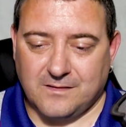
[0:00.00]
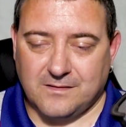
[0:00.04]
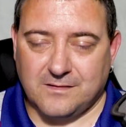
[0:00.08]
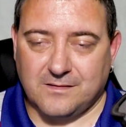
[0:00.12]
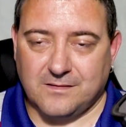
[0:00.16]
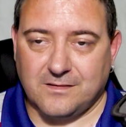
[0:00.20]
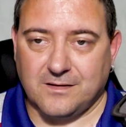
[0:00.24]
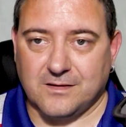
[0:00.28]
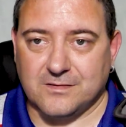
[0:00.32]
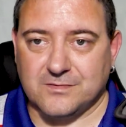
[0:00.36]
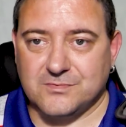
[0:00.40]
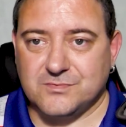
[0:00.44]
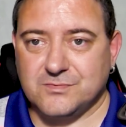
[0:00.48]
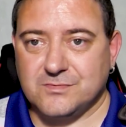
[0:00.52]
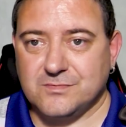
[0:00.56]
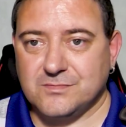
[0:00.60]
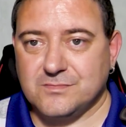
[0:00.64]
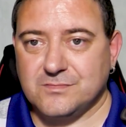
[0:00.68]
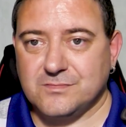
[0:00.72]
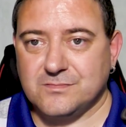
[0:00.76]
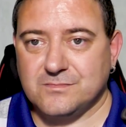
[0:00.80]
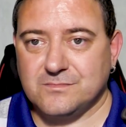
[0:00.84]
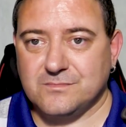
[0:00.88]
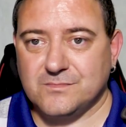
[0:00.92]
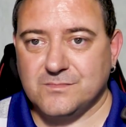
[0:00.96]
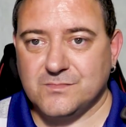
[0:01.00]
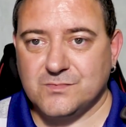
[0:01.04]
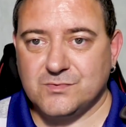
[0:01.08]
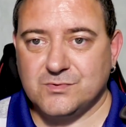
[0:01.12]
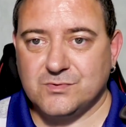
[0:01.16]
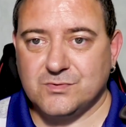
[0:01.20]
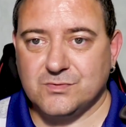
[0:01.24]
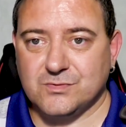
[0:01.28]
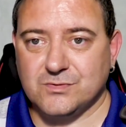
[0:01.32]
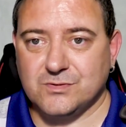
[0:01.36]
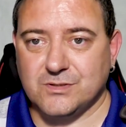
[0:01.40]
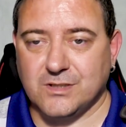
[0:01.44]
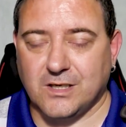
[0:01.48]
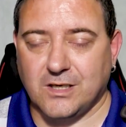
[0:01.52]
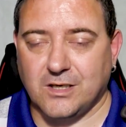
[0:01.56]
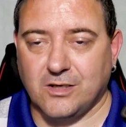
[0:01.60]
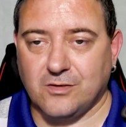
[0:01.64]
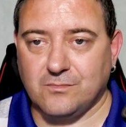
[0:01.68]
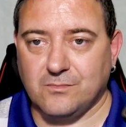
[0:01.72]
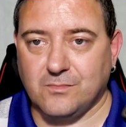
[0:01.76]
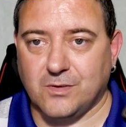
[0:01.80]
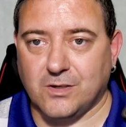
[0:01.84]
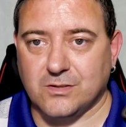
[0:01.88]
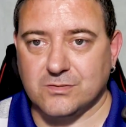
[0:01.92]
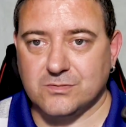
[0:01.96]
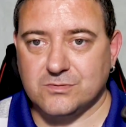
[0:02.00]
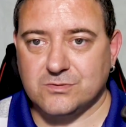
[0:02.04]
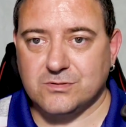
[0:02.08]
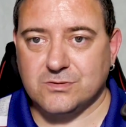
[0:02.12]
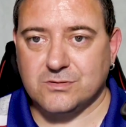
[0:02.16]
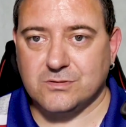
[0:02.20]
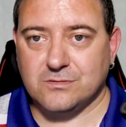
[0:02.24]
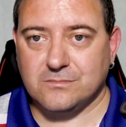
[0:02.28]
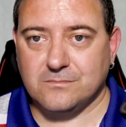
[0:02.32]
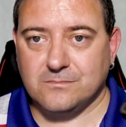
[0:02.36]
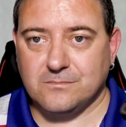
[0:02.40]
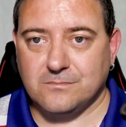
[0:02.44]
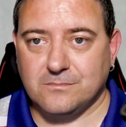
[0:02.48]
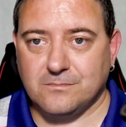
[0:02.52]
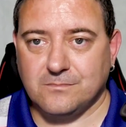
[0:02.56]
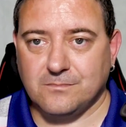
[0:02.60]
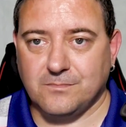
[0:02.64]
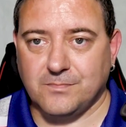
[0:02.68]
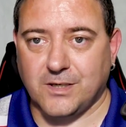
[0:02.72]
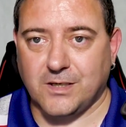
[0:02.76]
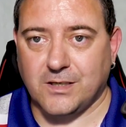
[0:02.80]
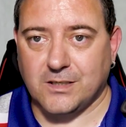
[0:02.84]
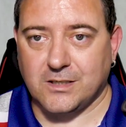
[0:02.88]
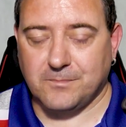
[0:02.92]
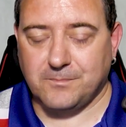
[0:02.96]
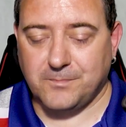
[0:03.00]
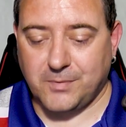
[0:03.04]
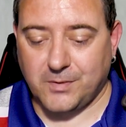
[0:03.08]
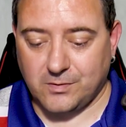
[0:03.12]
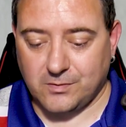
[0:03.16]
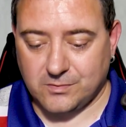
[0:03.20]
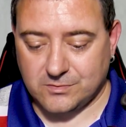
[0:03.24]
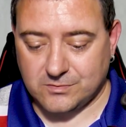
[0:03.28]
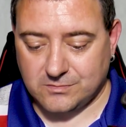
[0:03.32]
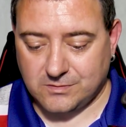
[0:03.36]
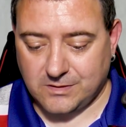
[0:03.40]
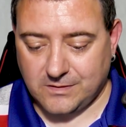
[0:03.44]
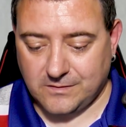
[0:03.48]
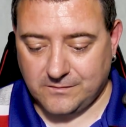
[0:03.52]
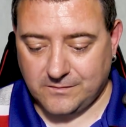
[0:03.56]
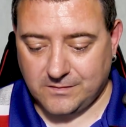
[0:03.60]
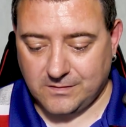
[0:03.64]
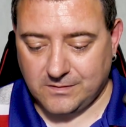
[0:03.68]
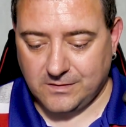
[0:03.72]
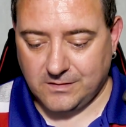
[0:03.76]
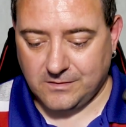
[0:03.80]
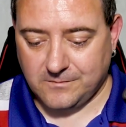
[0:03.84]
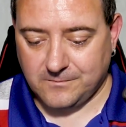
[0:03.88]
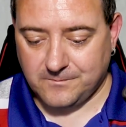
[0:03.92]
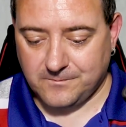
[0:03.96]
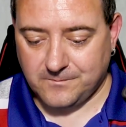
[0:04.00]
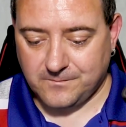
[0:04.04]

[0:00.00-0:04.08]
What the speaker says: That's showing you how much battery power is left in it,